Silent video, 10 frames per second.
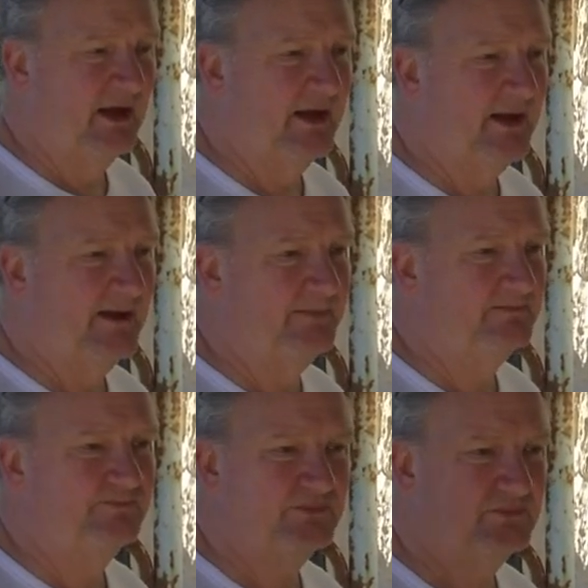Mm-hmm.
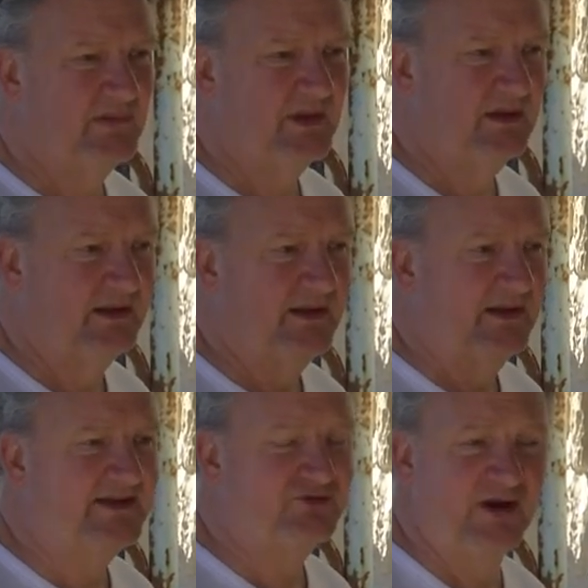Um,
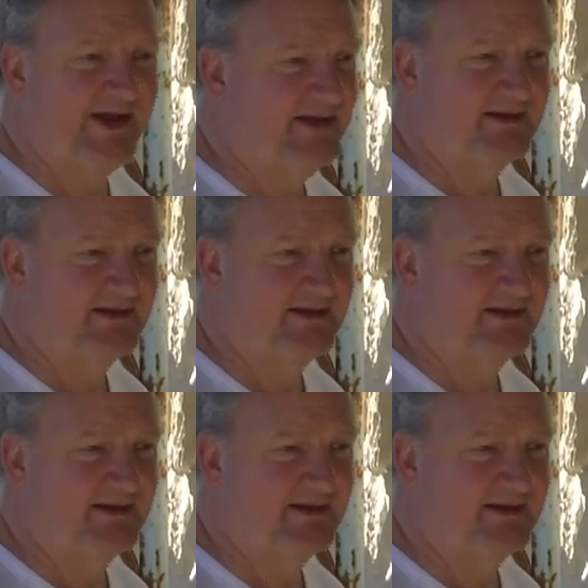it's rare.